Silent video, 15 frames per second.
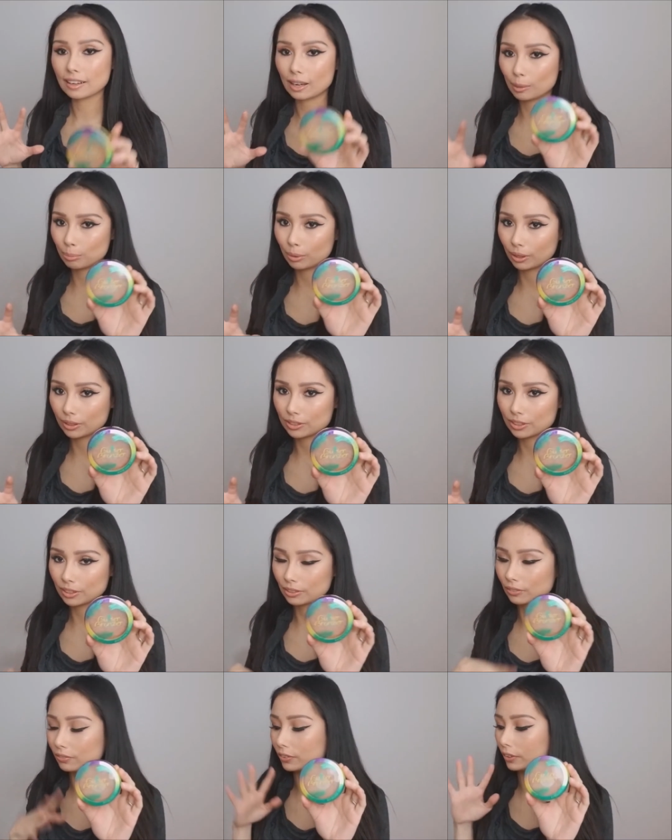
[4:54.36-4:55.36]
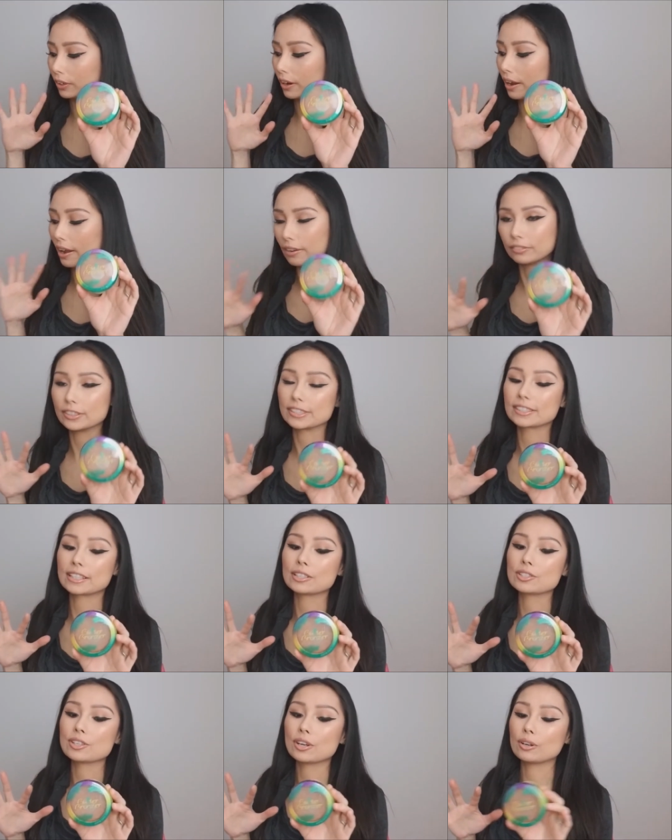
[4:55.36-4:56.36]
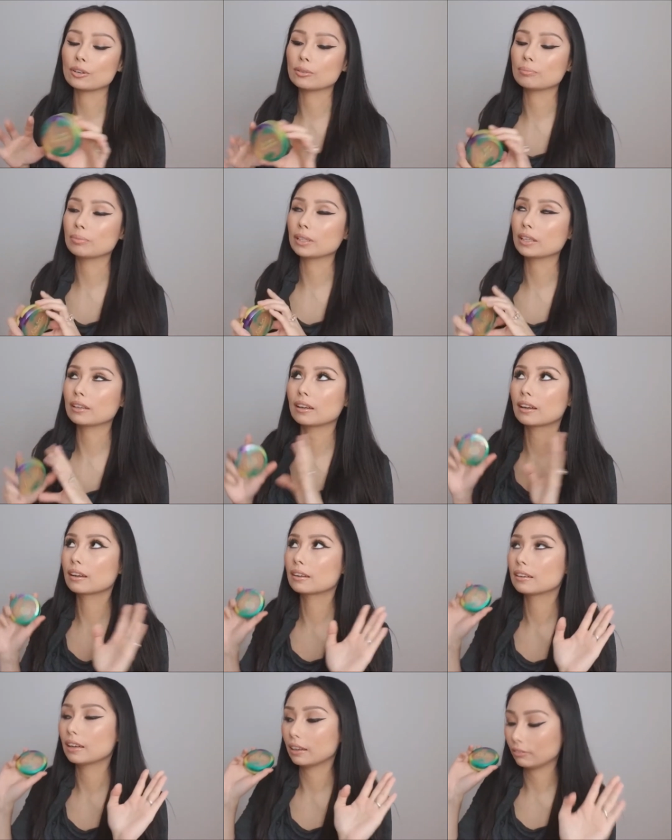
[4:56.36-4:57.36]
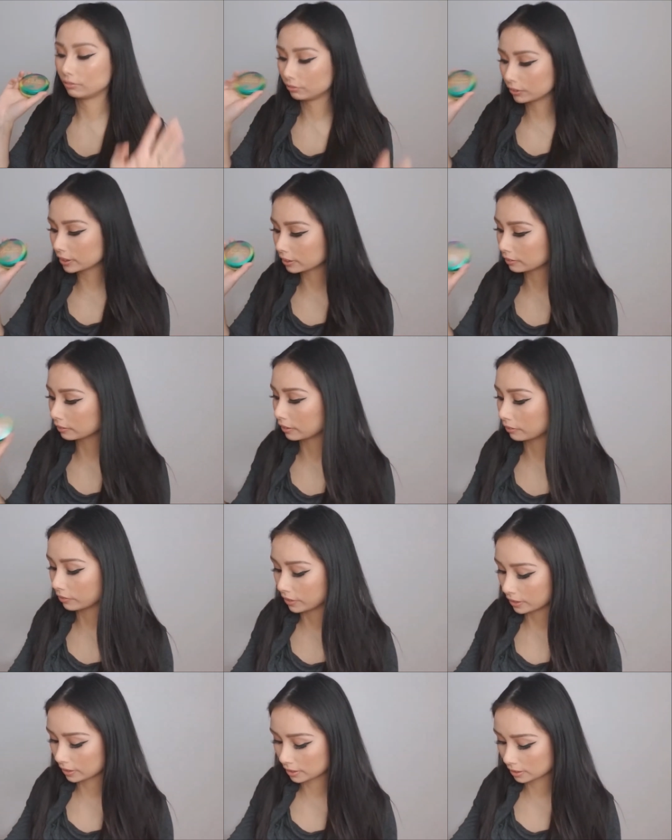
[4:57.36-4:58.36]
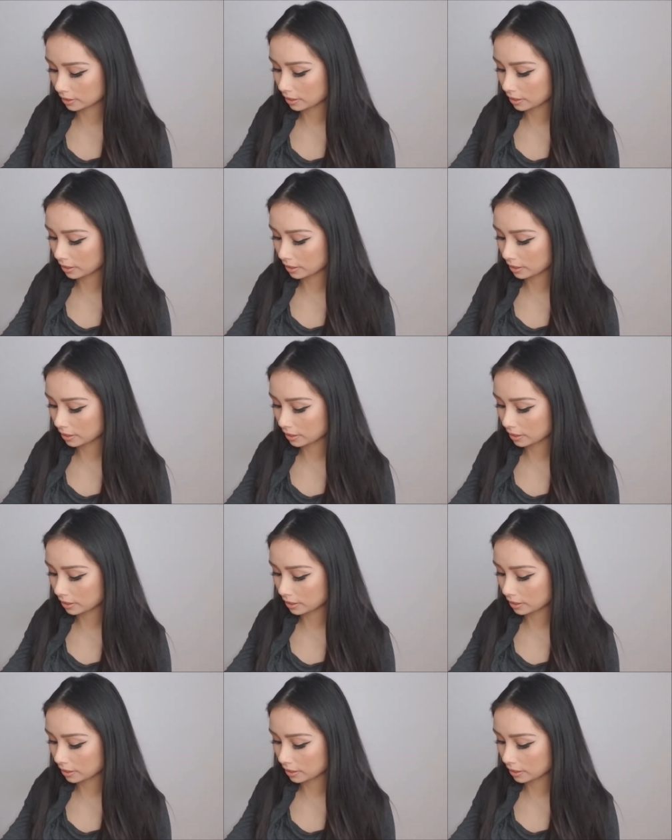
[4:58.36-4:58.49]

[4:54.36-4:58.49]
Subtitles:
a bronzer for every skin tone, but freaking love this.